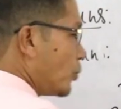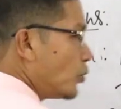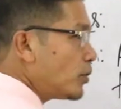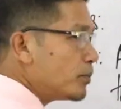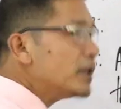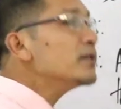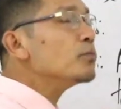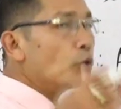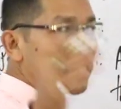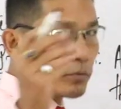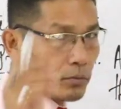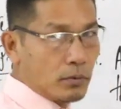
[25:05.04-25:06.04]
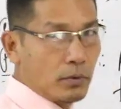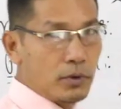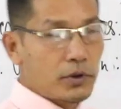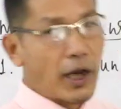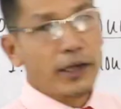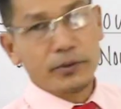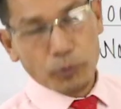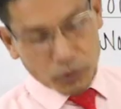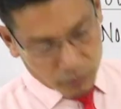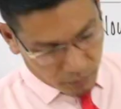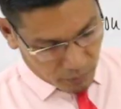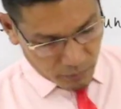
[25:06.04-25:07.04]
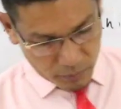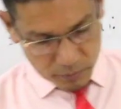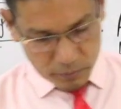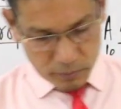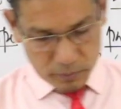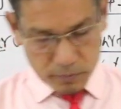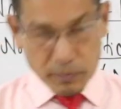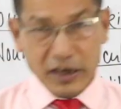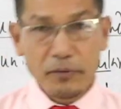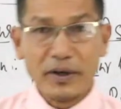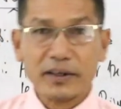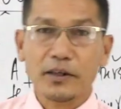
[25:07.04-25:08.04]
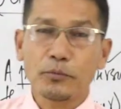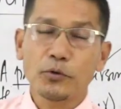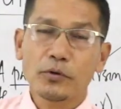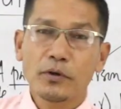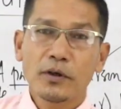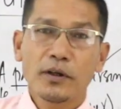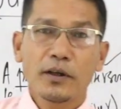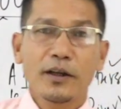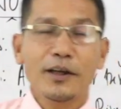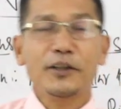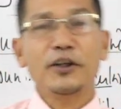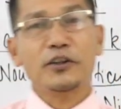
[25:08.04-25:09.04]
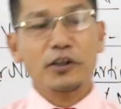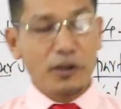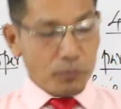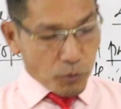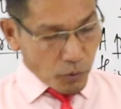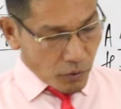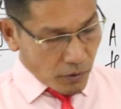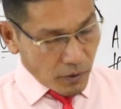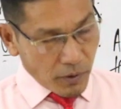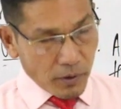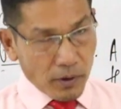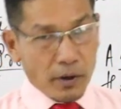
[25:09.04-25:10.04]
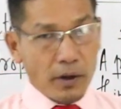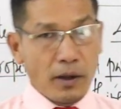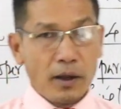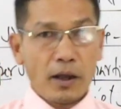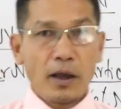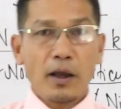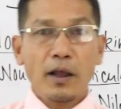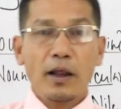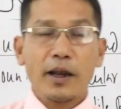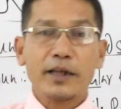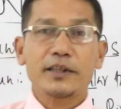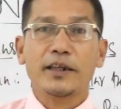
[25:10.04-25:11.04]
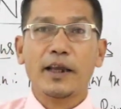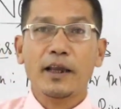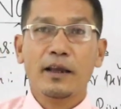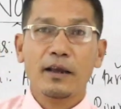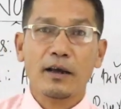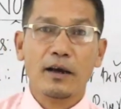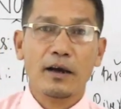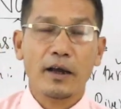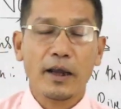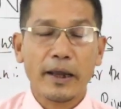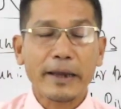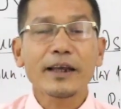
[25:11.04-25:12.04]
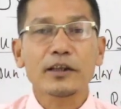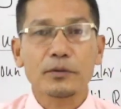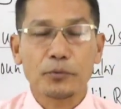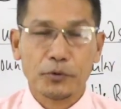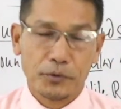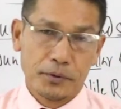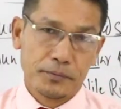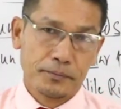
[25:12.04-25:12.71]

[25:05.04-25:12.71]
Book means book. Science book, mathematics ki book, literature ki book. Let's say any other book.